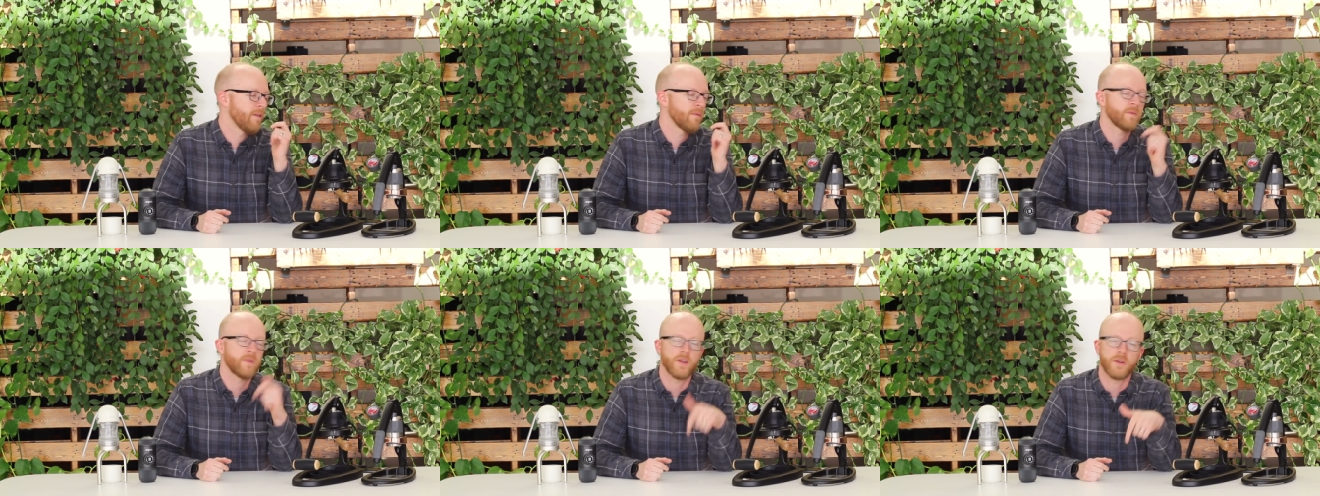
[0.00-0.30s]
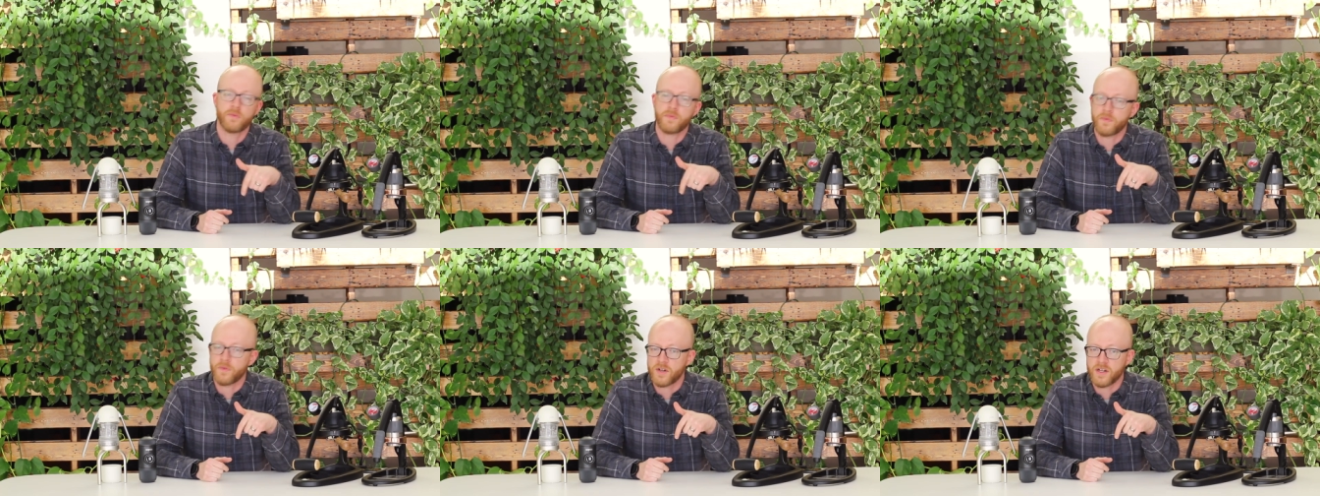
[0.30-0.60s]
feel
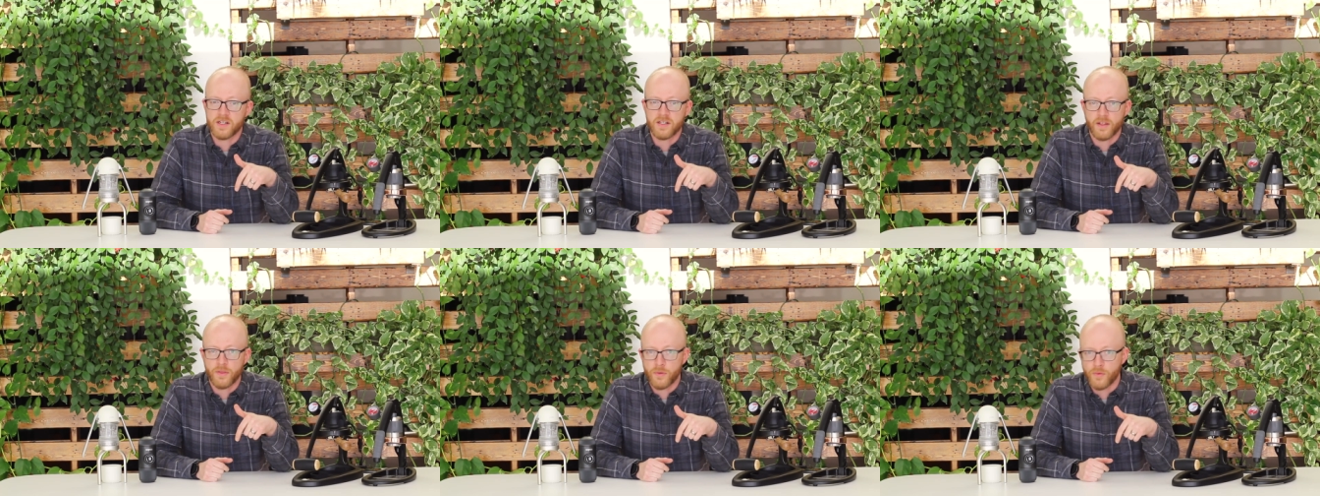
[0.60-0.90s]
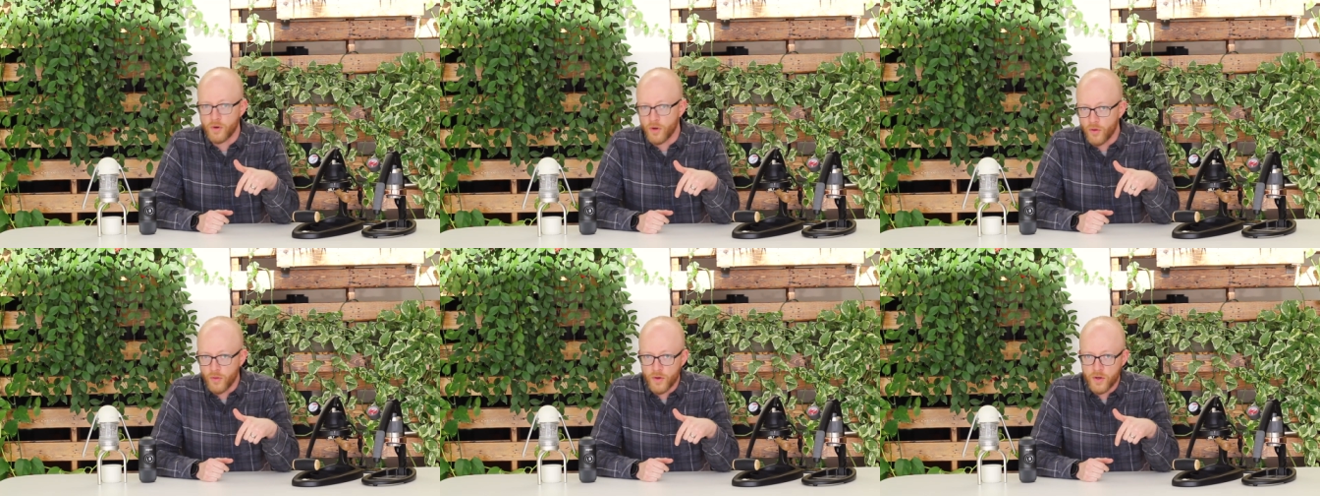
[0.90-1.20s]
free to
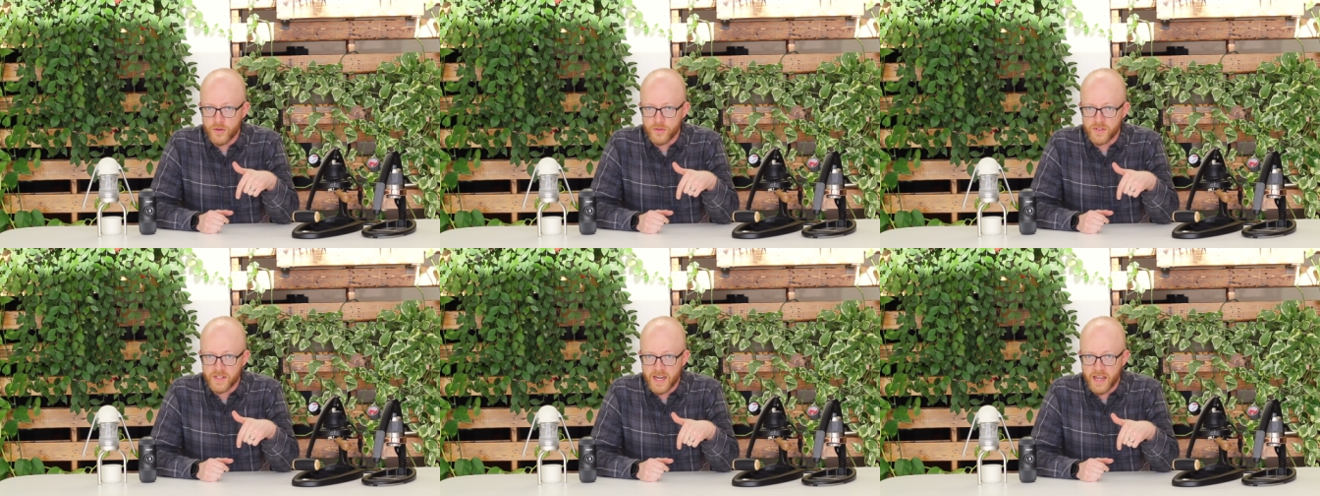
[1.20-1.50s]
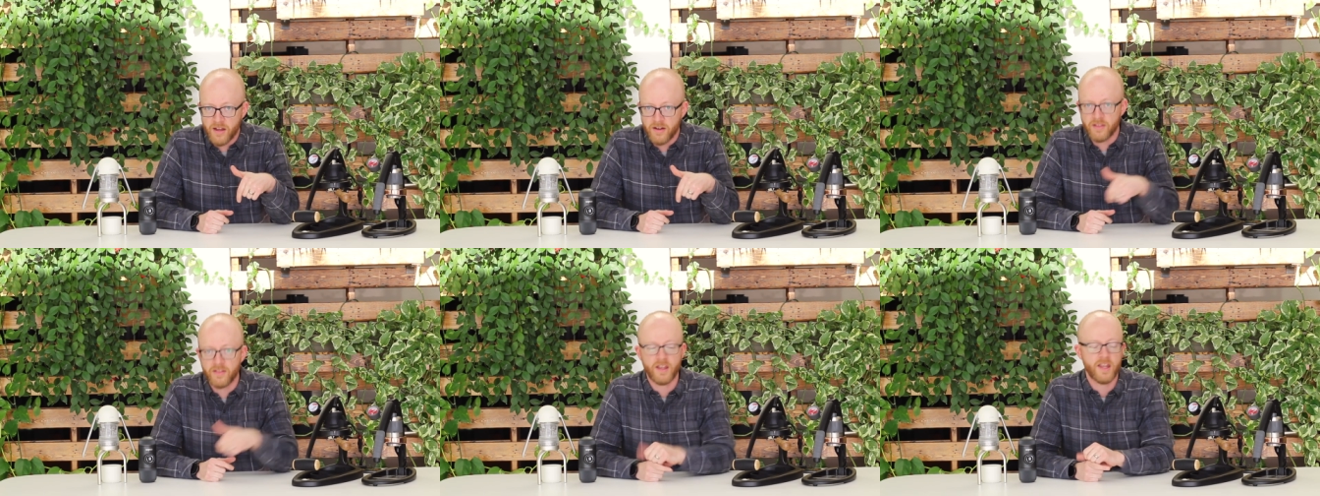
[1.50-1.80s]
throw those
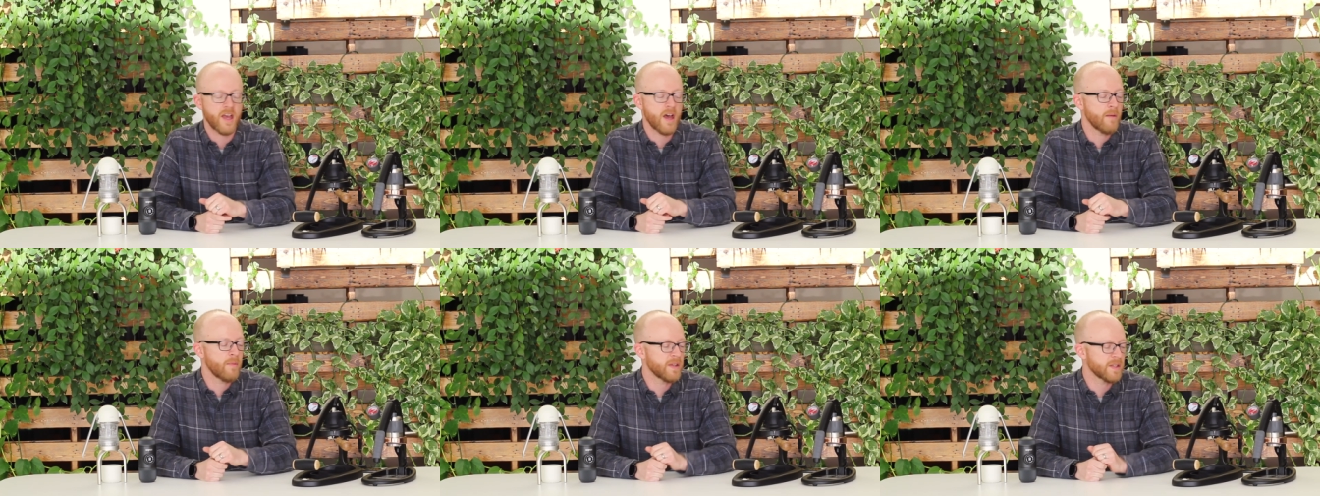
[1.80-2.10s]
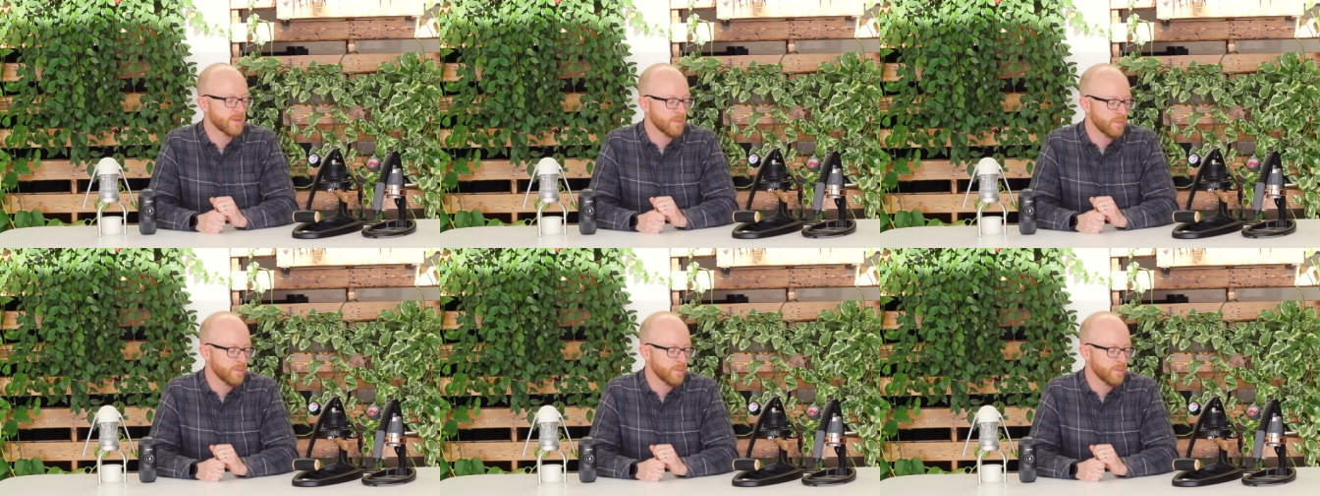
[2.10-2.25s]
down in the comments